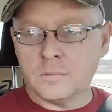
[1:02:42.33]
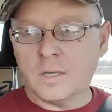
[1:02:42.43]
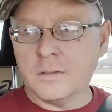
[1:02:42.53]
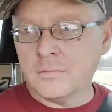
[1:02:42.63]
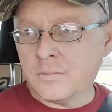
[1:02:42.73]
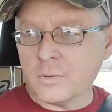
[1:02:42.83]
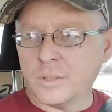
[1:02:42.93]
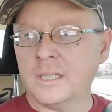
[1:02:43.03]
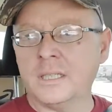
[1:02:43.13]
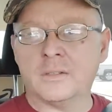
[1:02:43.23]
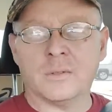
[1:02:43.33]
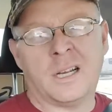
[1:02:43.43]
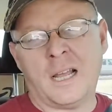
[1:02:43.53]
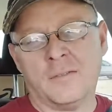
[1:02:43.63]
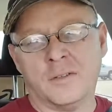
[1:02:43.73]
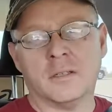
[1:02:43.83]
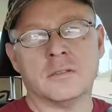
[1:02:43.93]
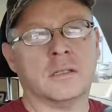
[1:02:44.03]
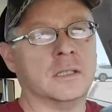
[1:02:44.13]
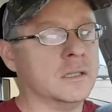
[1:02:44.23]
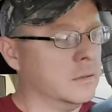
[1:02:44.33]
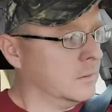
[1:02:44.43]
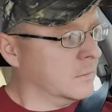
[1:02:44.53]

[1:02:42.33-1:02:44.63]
what, 3.5 years, I think.